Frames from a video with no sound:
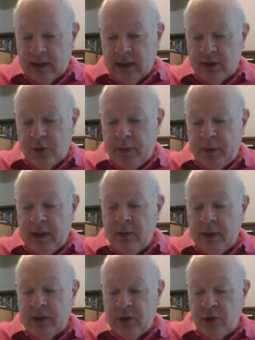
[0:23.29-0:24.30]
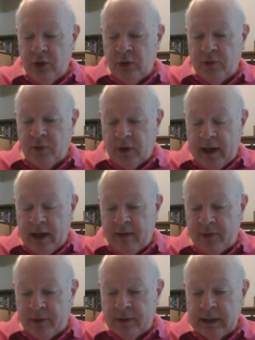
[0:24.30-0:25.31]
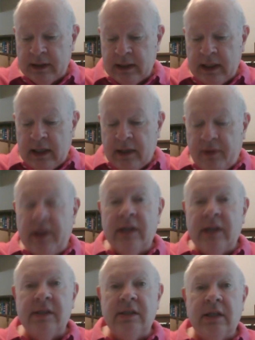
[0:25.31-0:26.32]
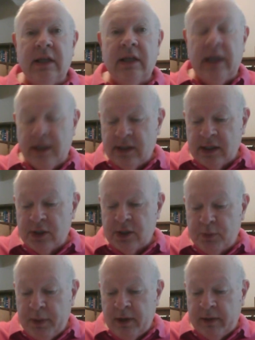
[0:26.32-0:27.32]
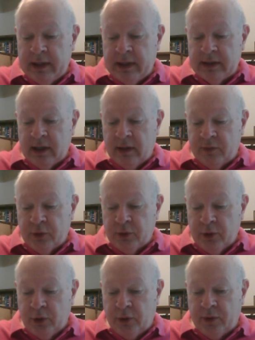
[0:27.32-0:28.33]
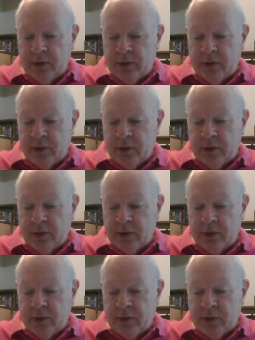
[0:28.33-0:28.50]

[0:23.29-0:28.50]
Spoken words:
to be with you forever. This is the Spirit of truth,